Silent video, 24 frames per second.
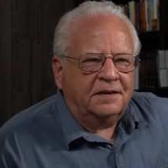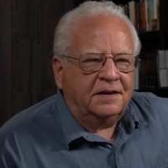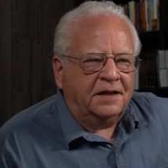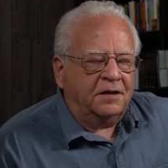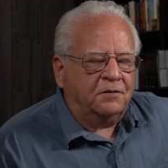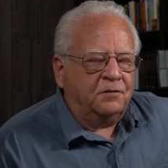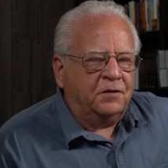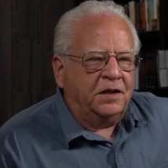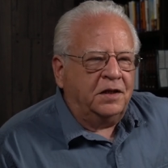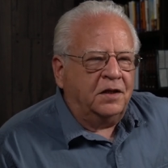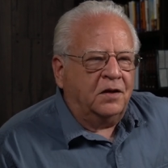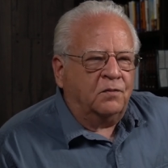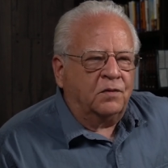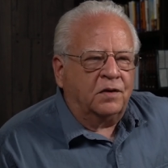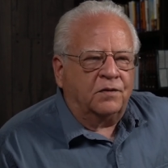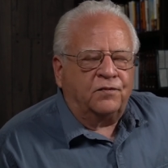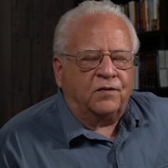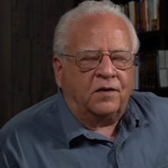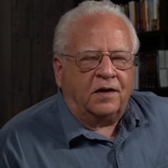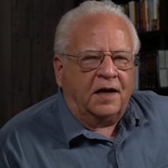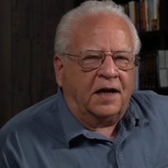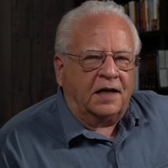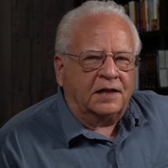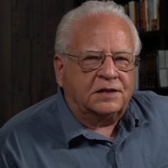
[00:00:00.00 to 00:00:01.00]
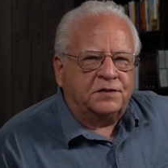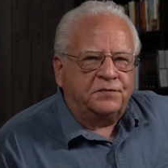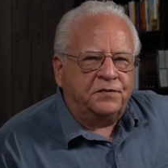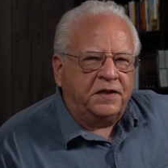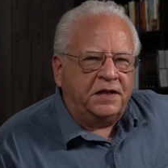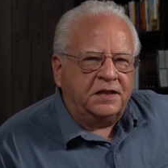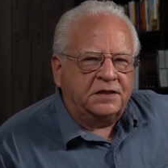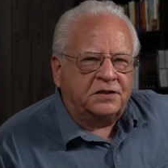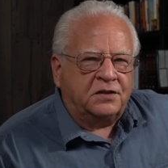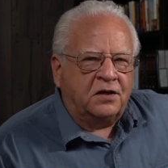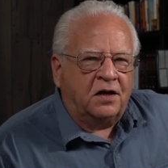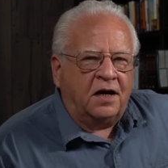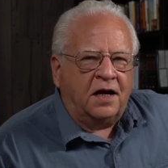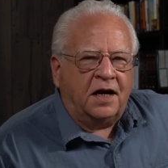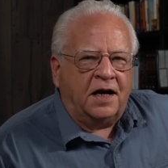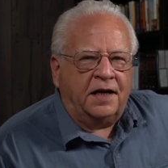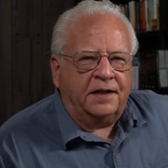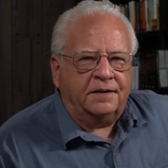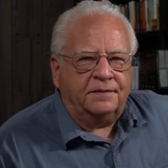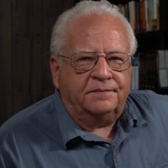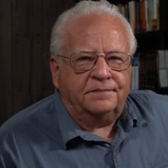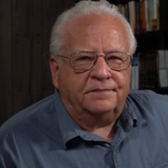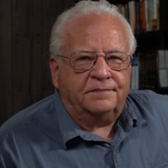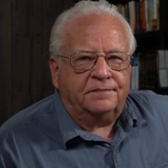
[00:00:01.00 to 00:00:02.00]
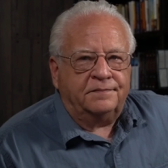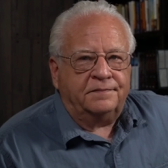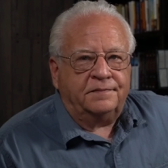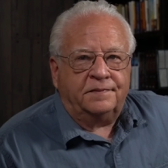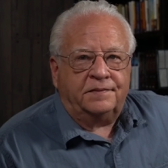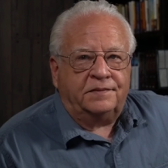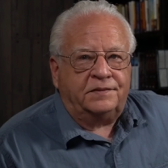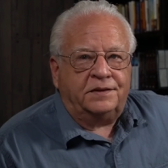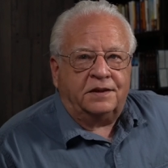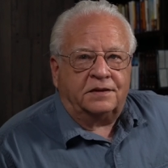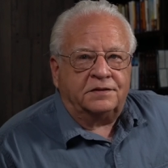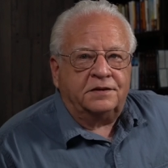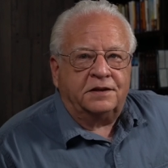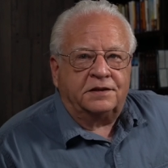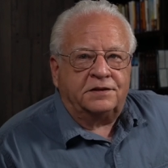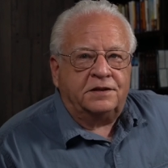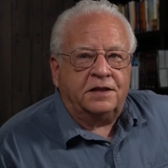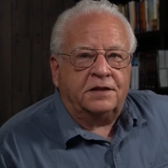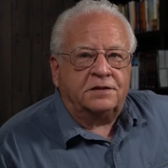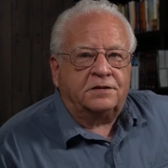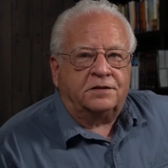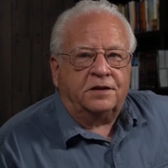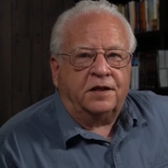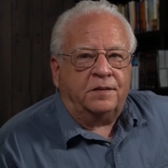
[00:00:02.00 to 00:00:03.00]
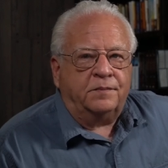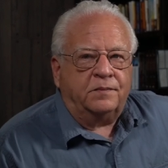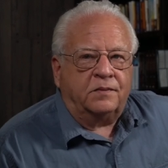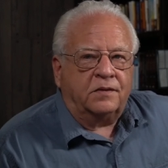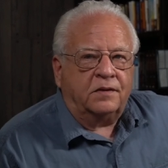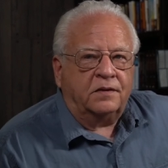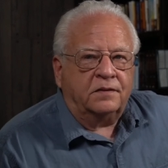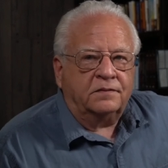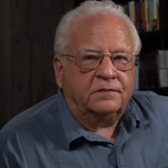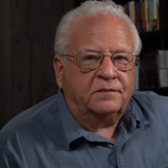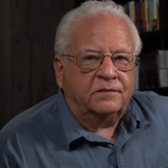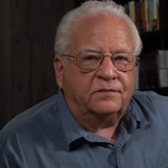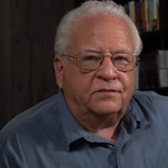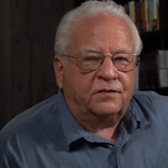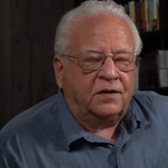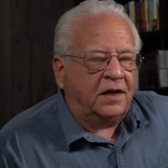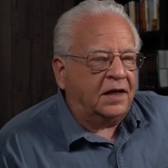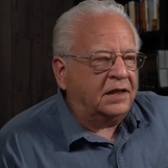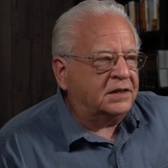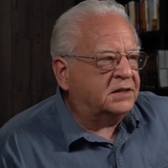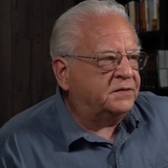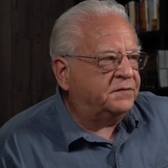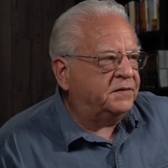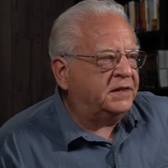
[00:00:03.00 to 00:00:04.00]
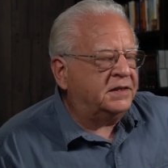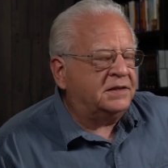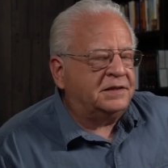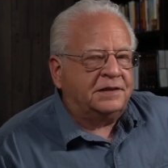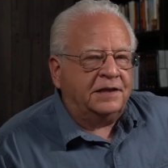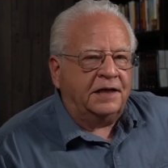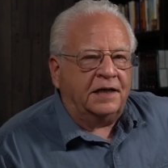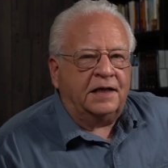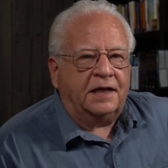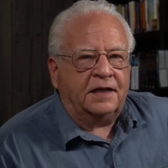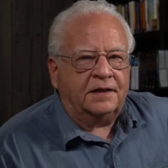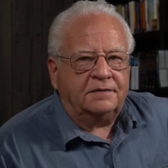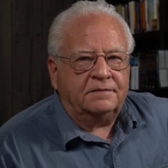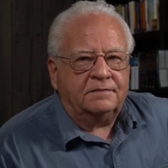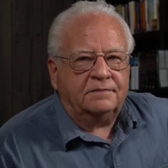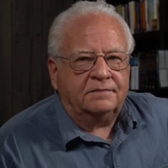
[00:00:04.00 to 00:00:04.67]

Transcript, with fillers: And we know where philosophy has gone. It doesn't exist anymore. Philosophy is dead.